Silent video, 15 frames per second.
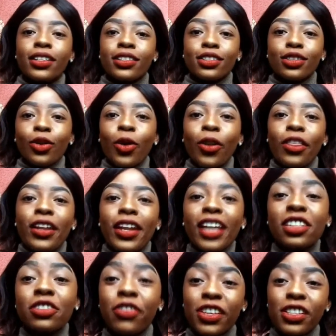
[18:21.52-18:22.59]
So the
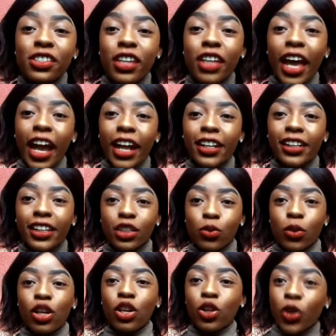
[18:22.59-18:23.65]
next first aid that
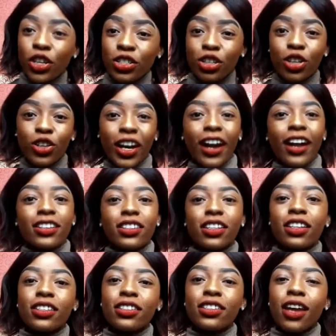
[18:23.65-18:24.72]
we're going to look at
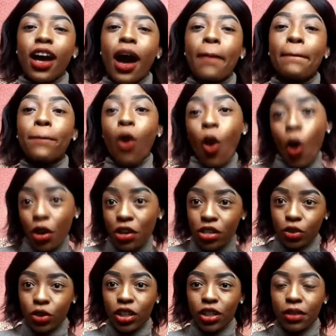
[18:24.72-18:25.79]
is
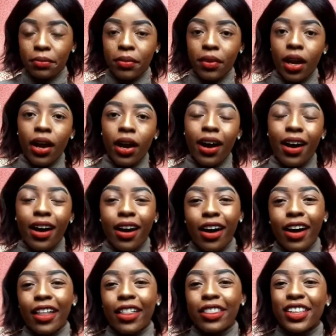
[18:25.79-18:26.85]
poisoning.
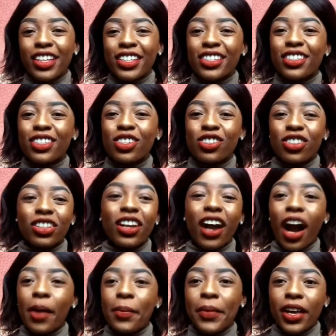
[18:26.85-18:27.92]
This usually
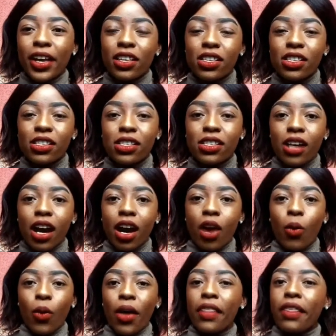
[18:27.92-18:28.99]
happens
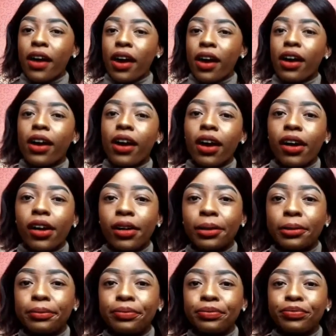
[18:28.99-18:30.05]
whether
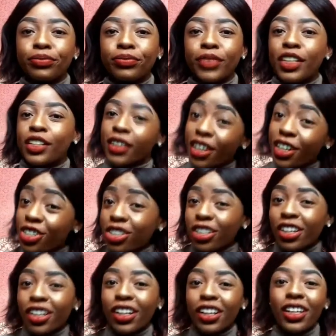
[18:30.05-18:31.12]

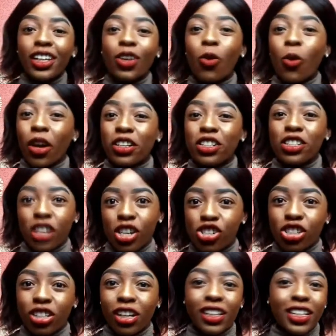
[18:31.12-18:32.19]
intentionally or unintentionally.
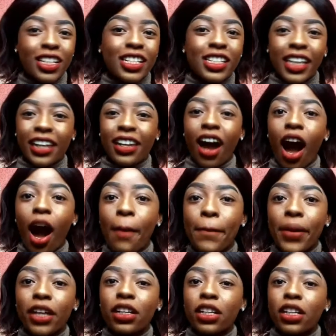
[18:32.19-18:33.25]
It can
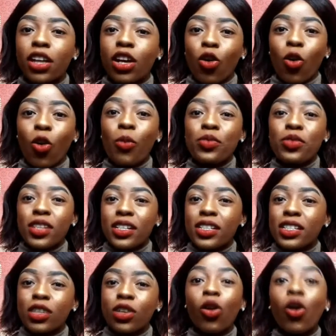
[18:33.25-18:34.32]
happen in a home setting
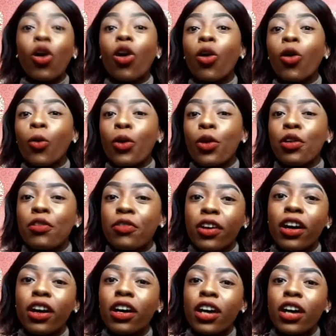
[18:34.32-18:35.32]
or wherever,